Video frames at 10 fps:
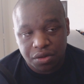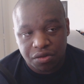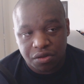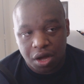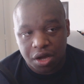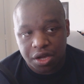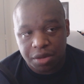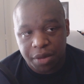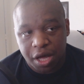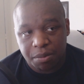was
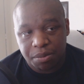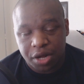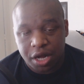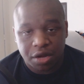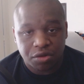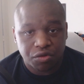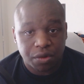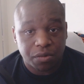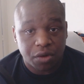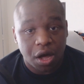talking about planning a
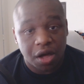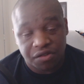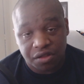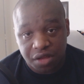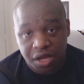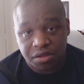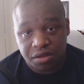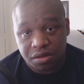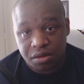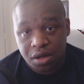trip to Austin,
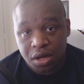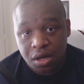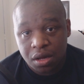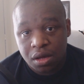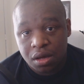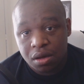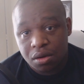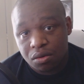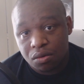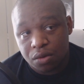Texas,
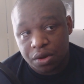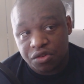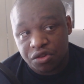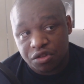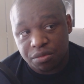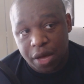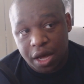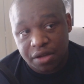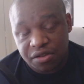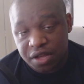which is
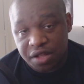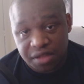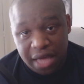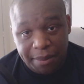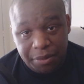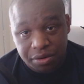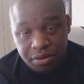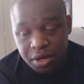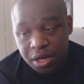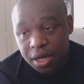my state's
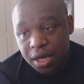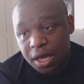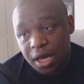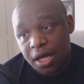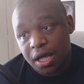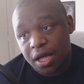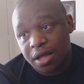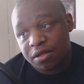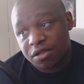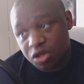capital.
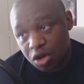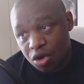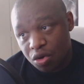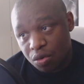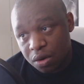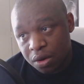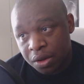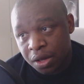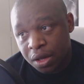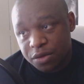And
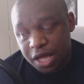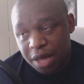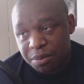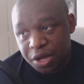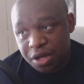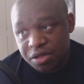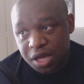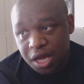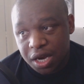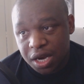so, with that being
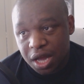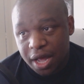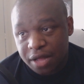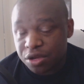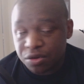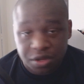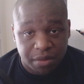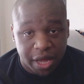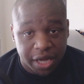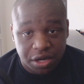said, I told
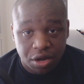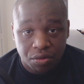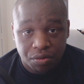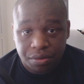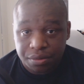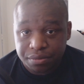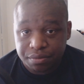them I'd go.